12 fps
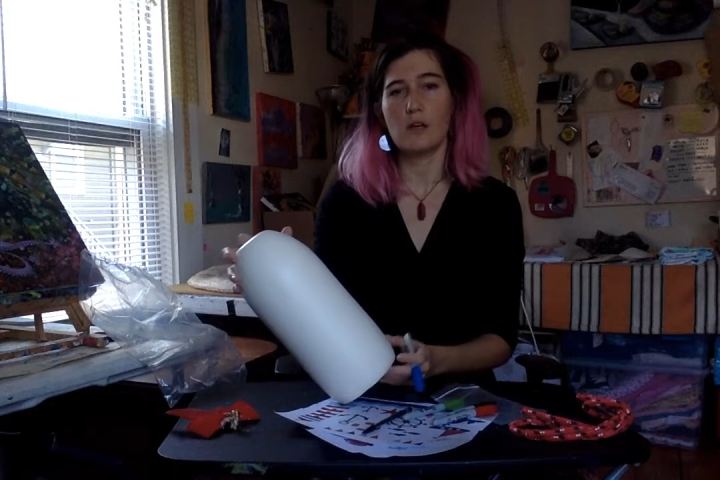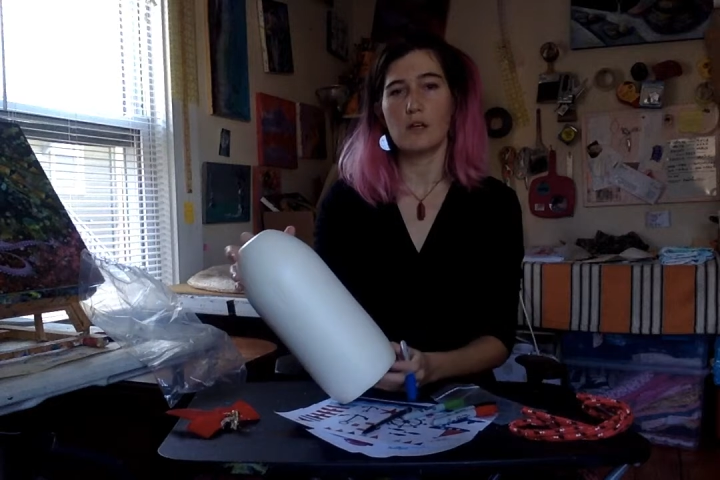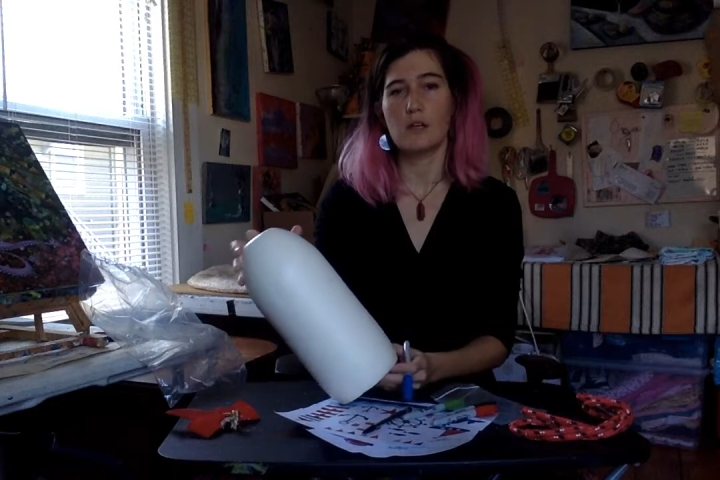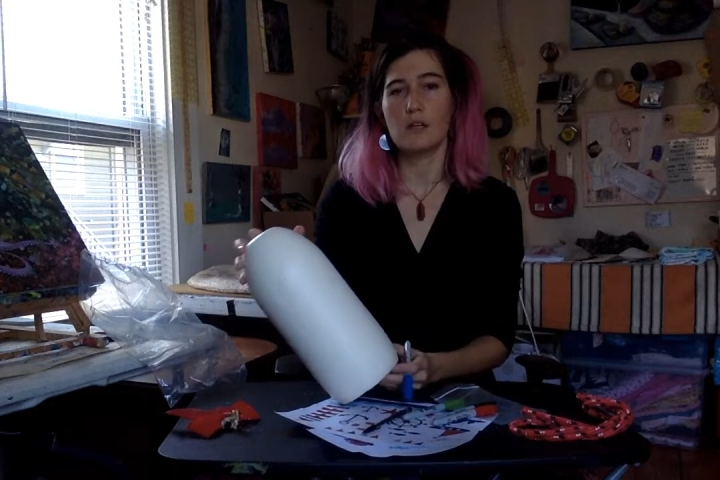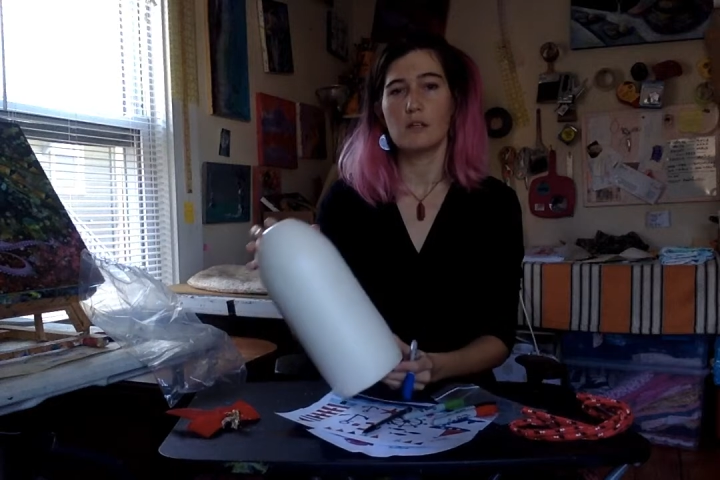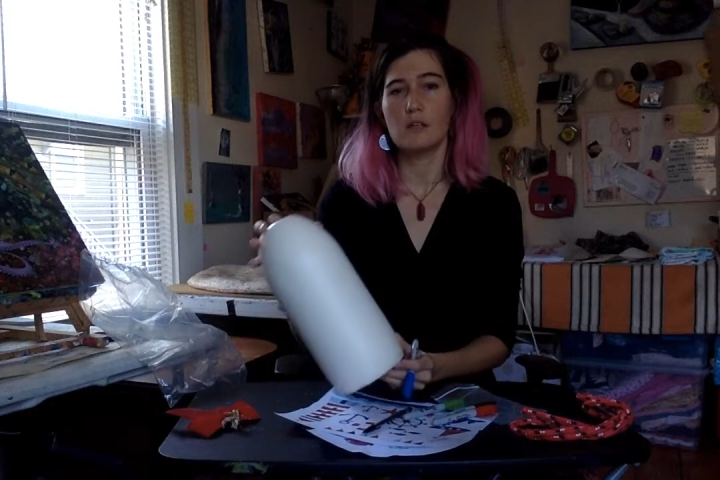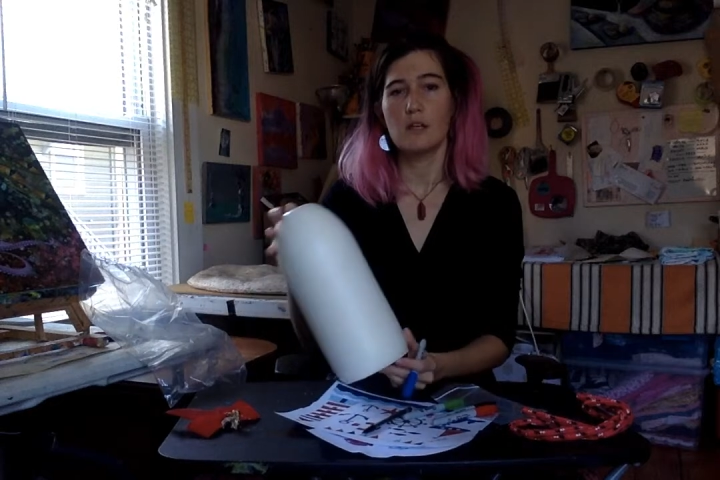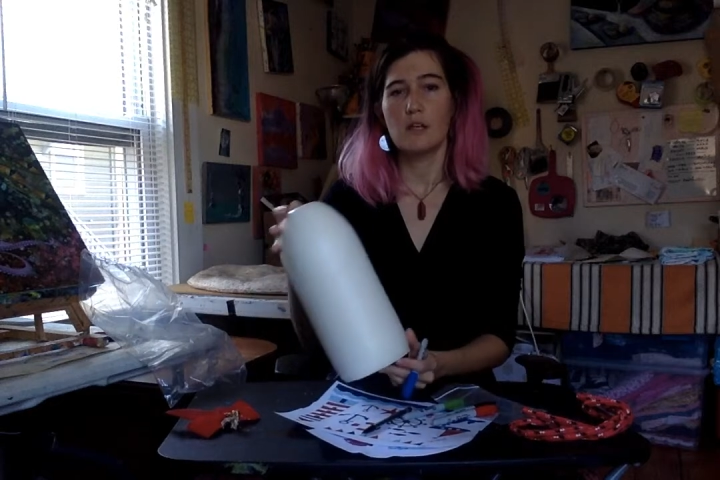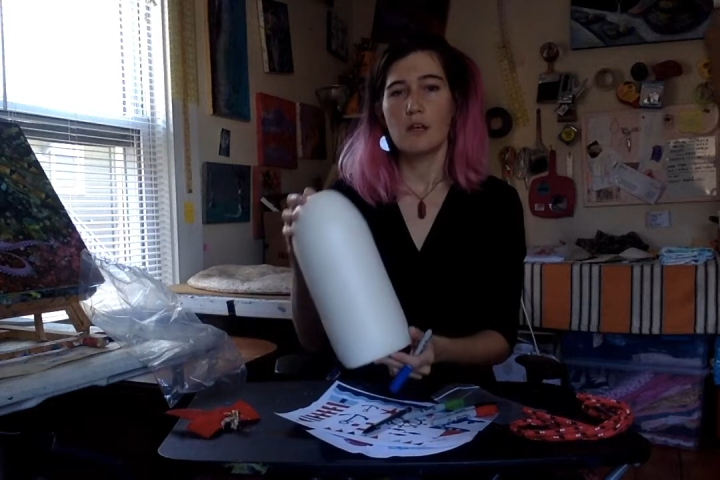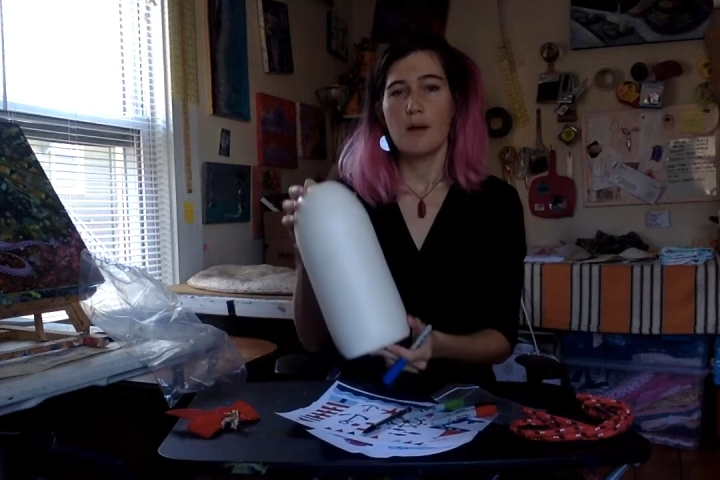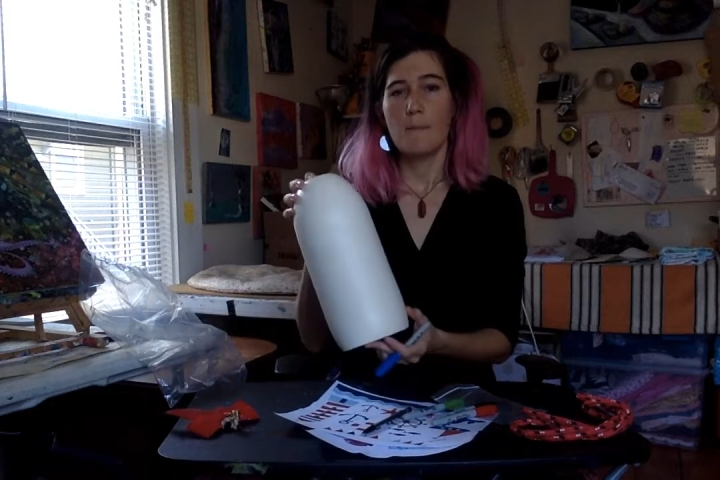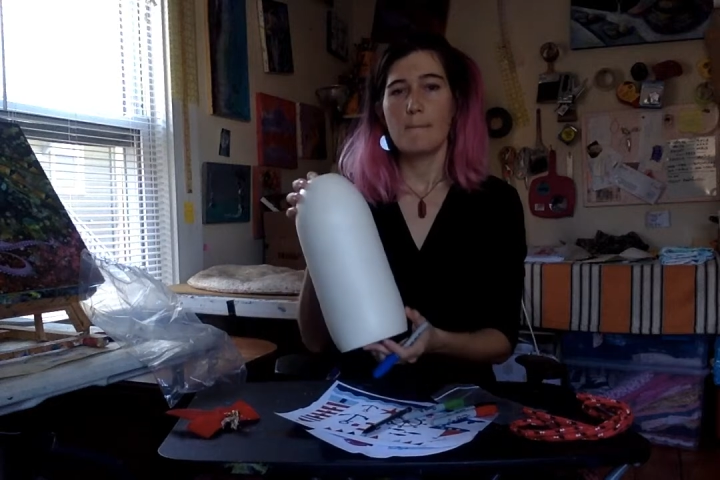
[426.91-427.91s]
to
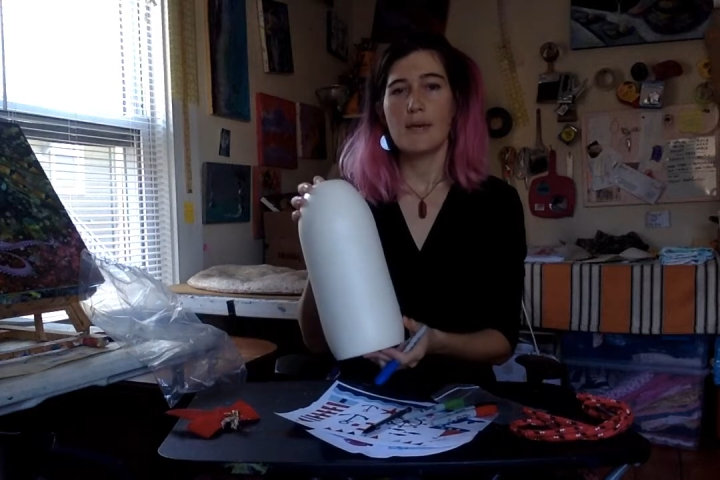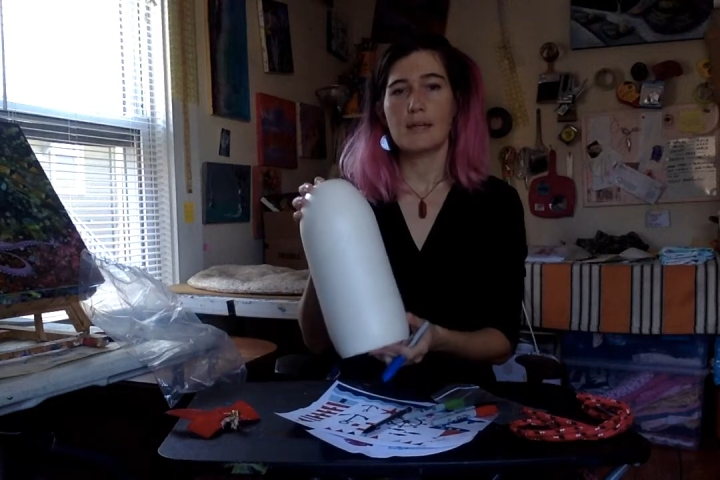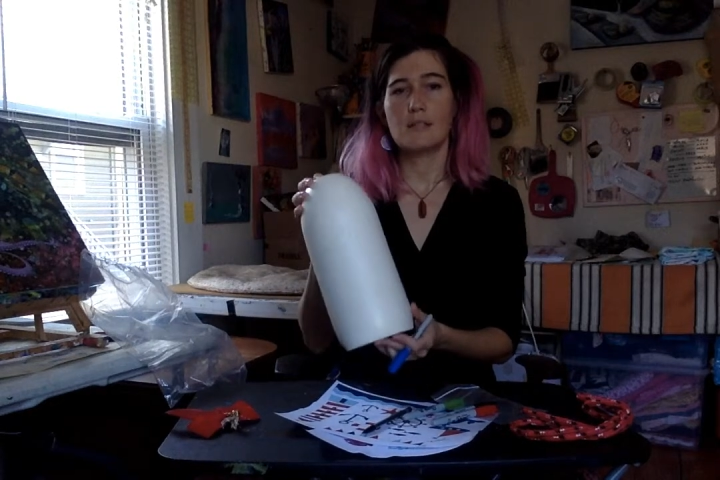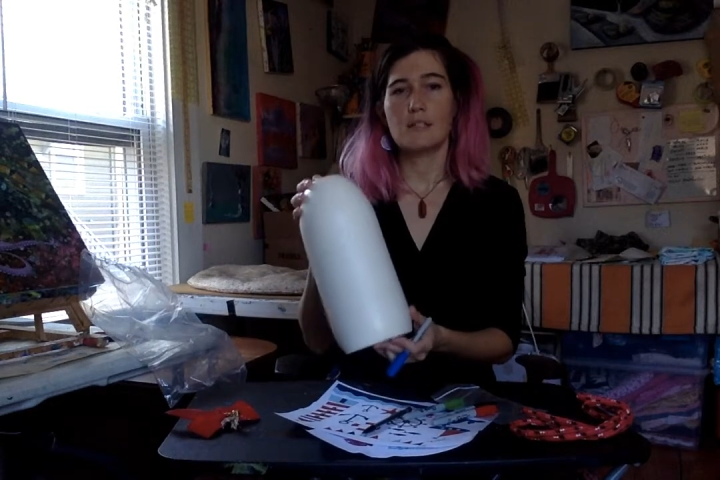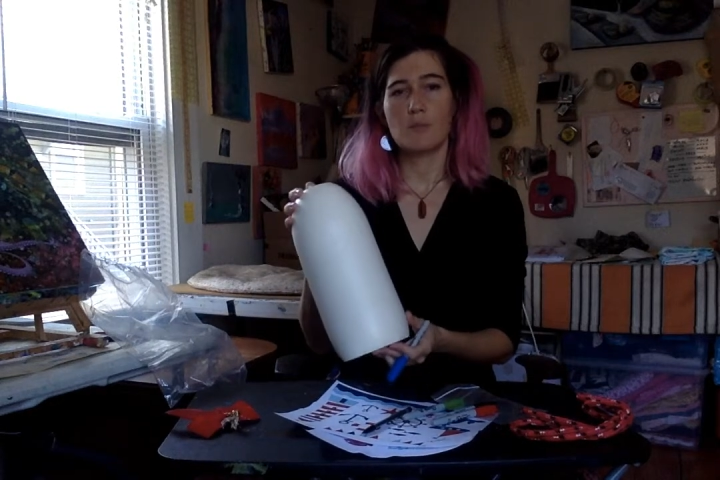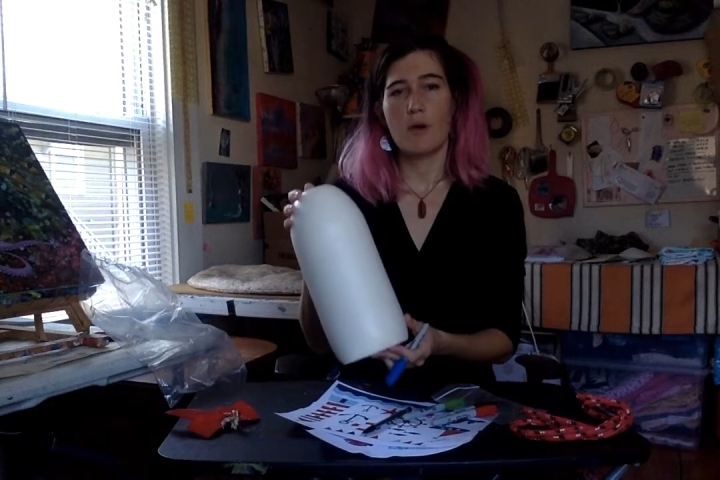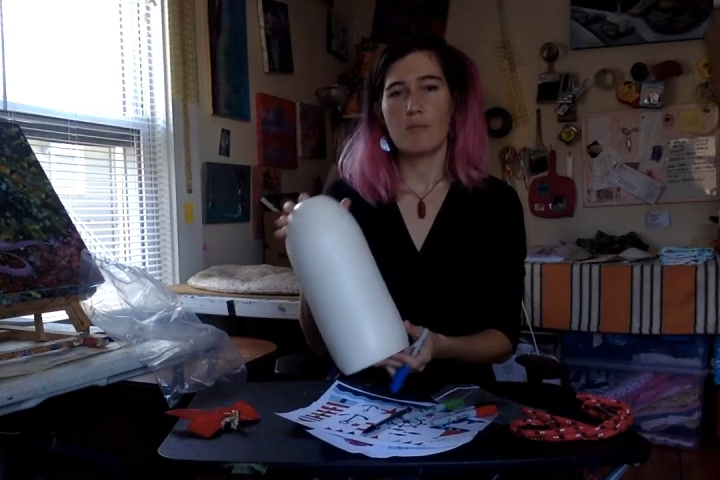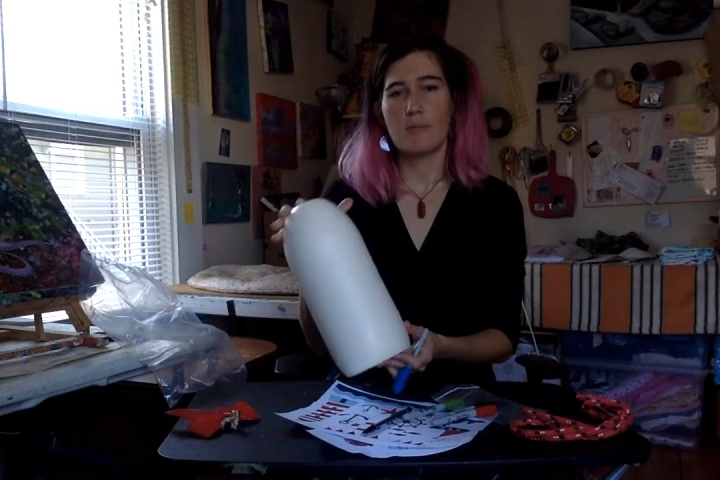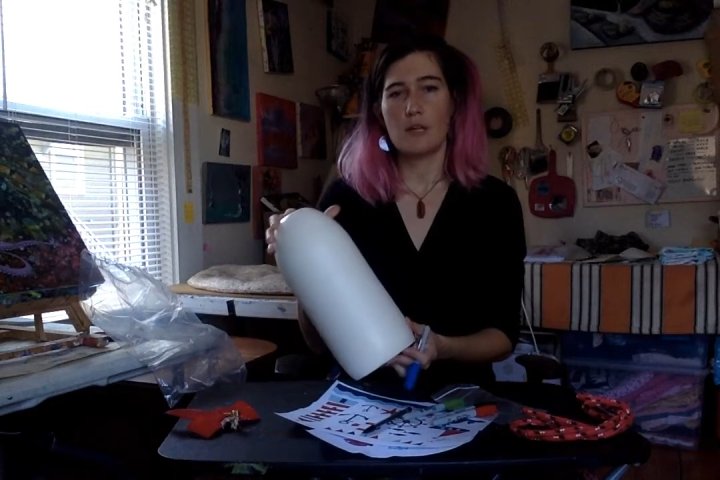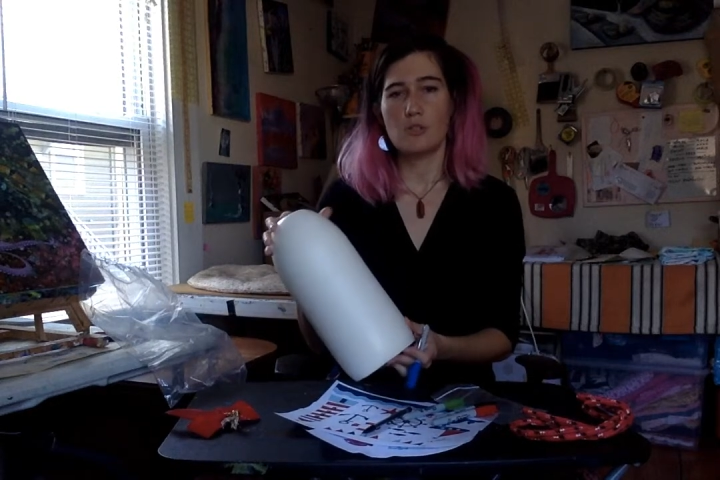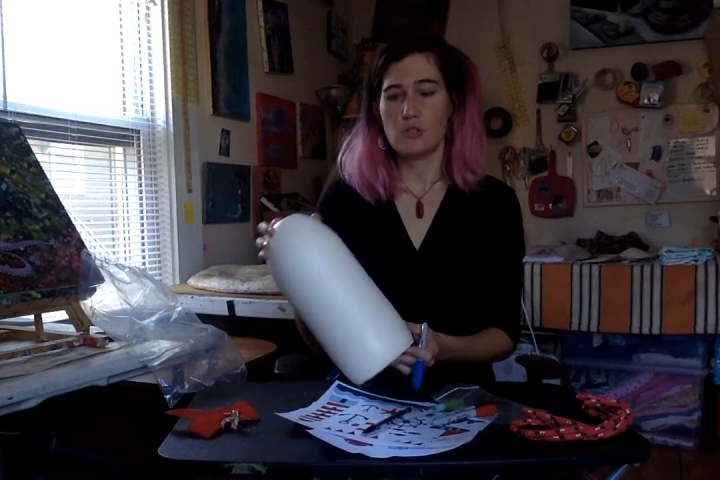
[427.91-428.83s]
make these permanent?